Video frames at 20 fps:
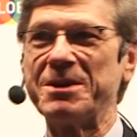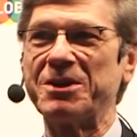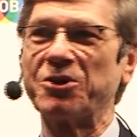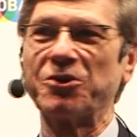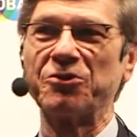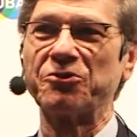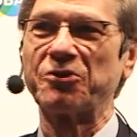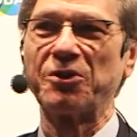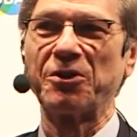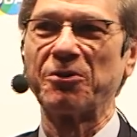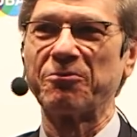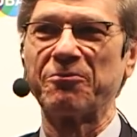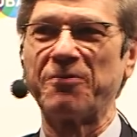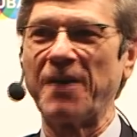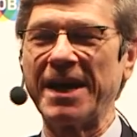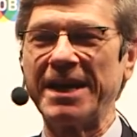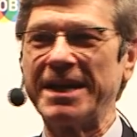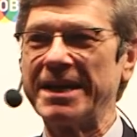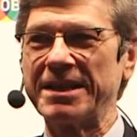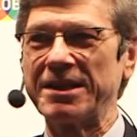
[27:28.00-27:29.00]
because they're
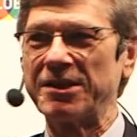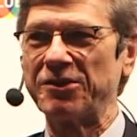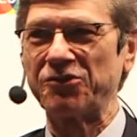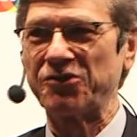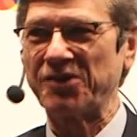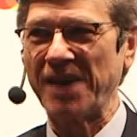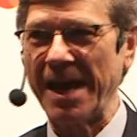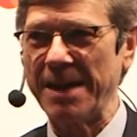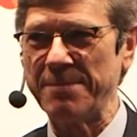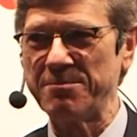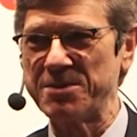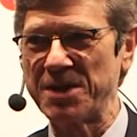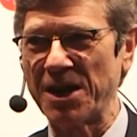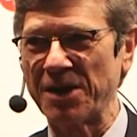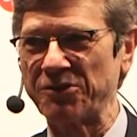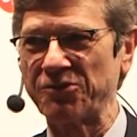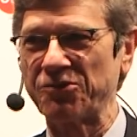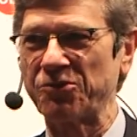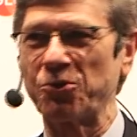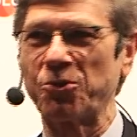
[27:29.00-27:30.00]
fighting the same
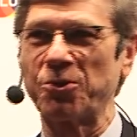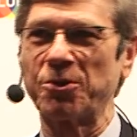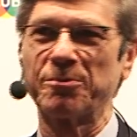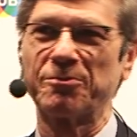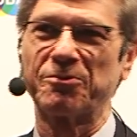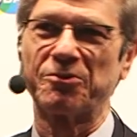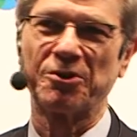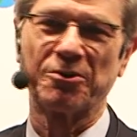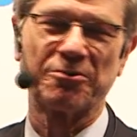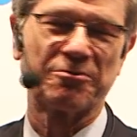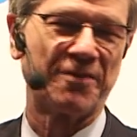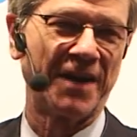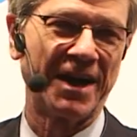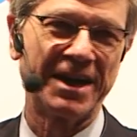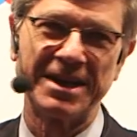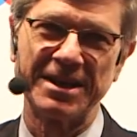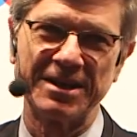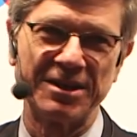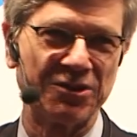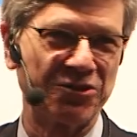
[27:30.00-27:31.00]
dust storms, they're
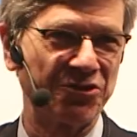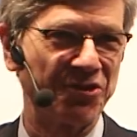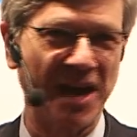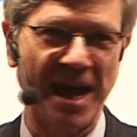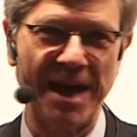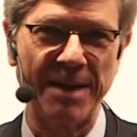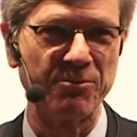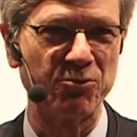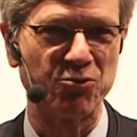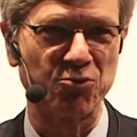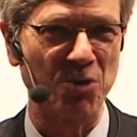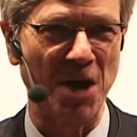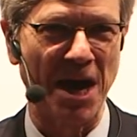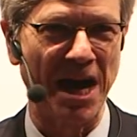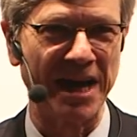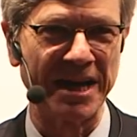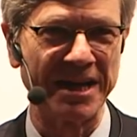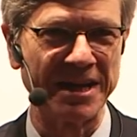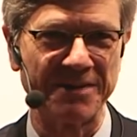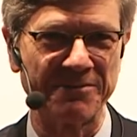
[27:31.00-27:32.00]
fighting the same
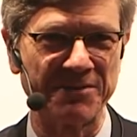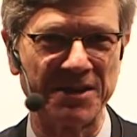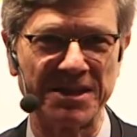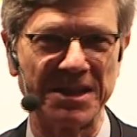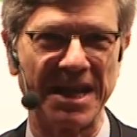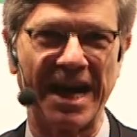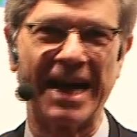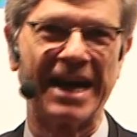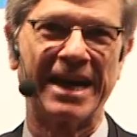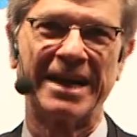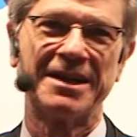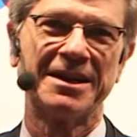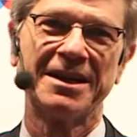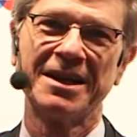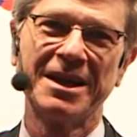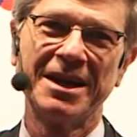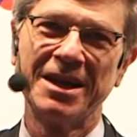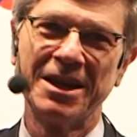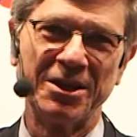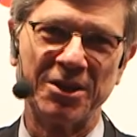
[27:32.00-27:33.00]
drying of the
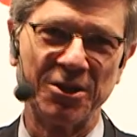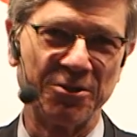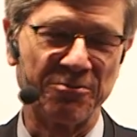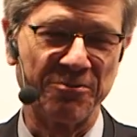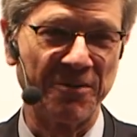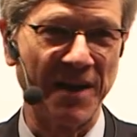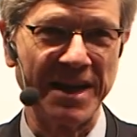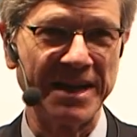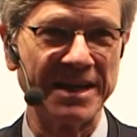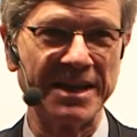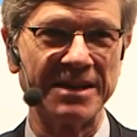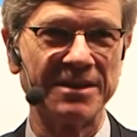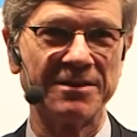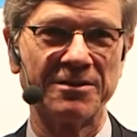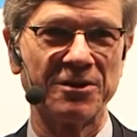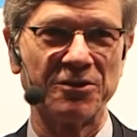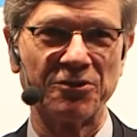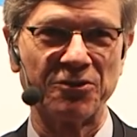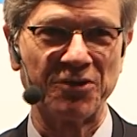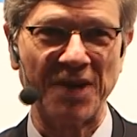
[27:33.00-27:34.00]
land, they're
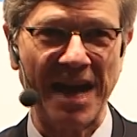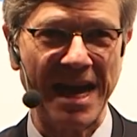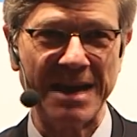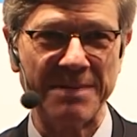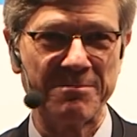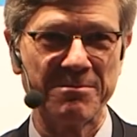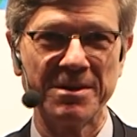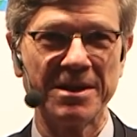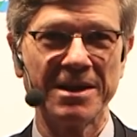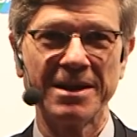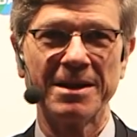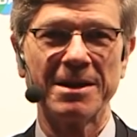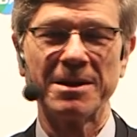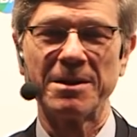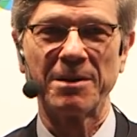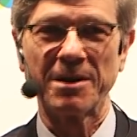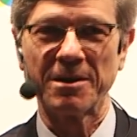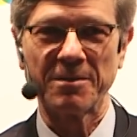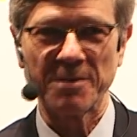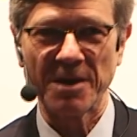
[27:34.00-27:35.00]
fighting the same
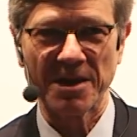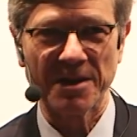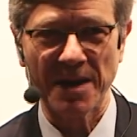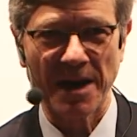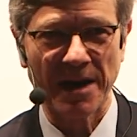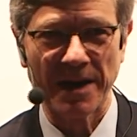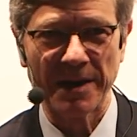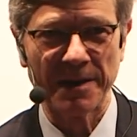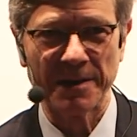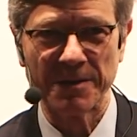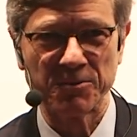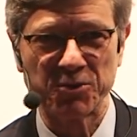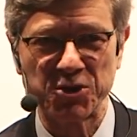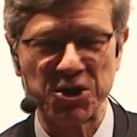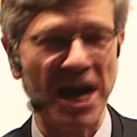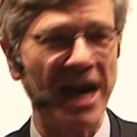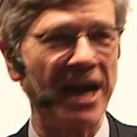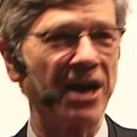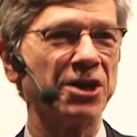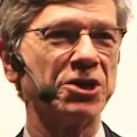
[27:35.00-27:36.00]

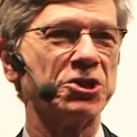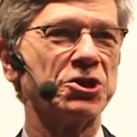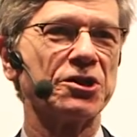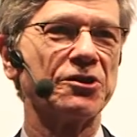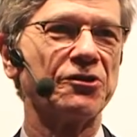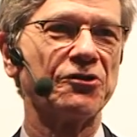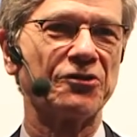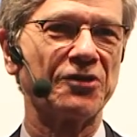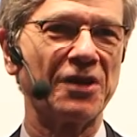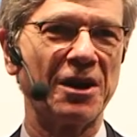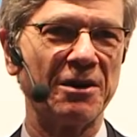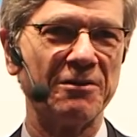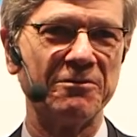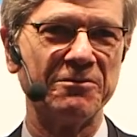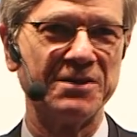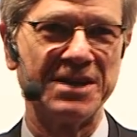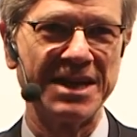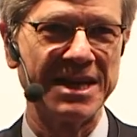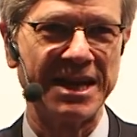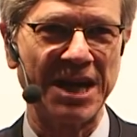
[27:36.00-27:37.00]
challenges
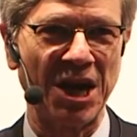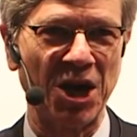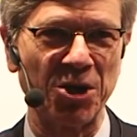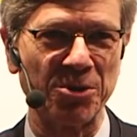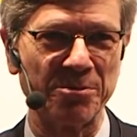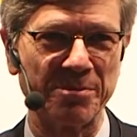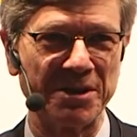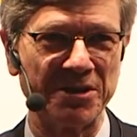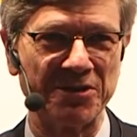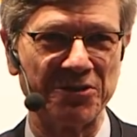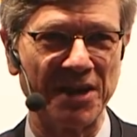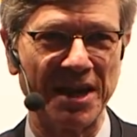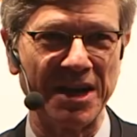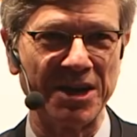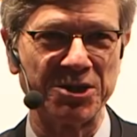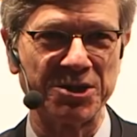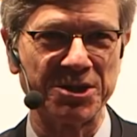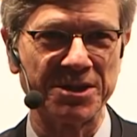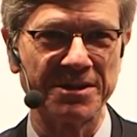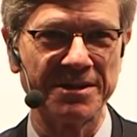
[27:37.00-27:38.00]
of
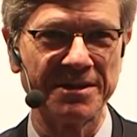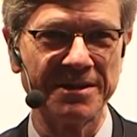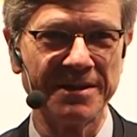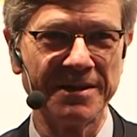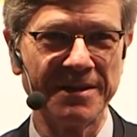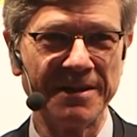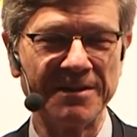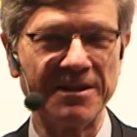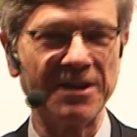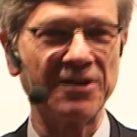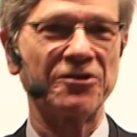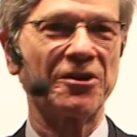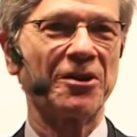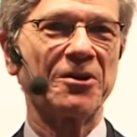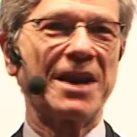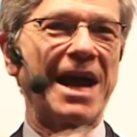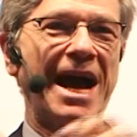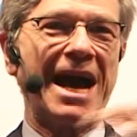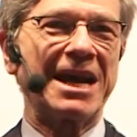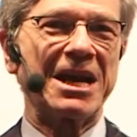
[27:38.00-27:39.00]
decarbonization. These
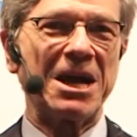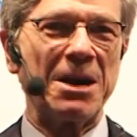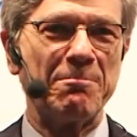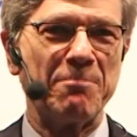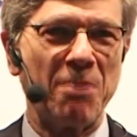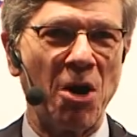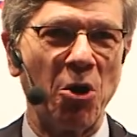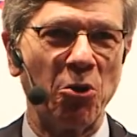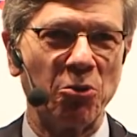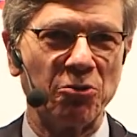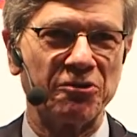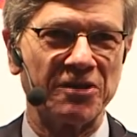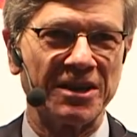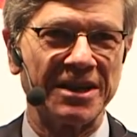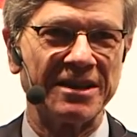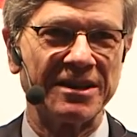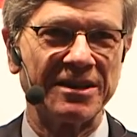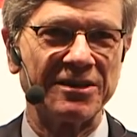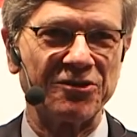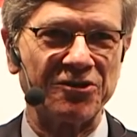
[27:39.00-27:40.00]
are not
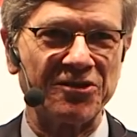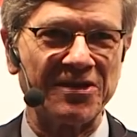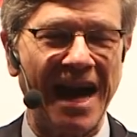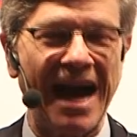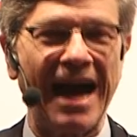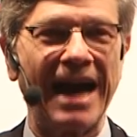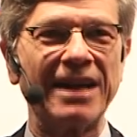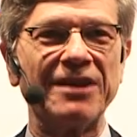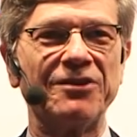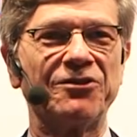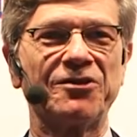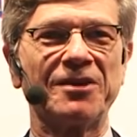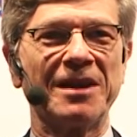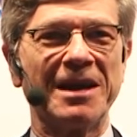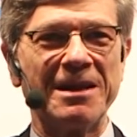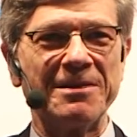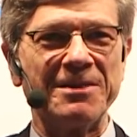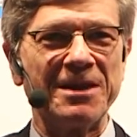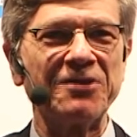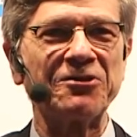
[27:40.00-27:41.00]
opposing
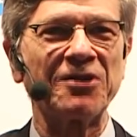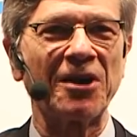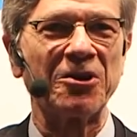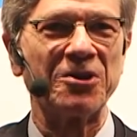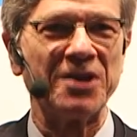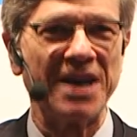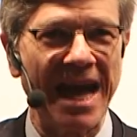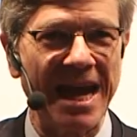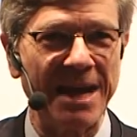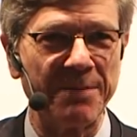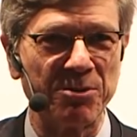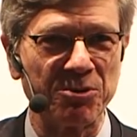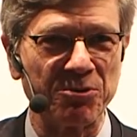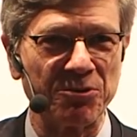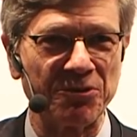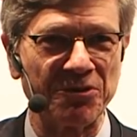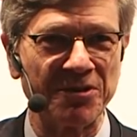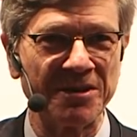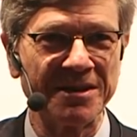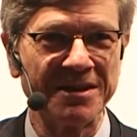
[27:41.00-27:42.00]
sides, these are
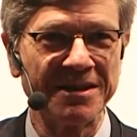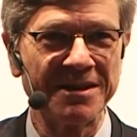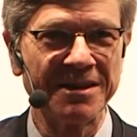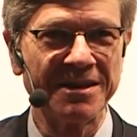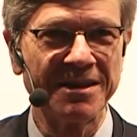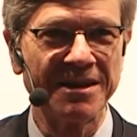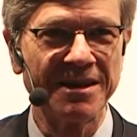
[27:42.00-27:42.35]
neighbors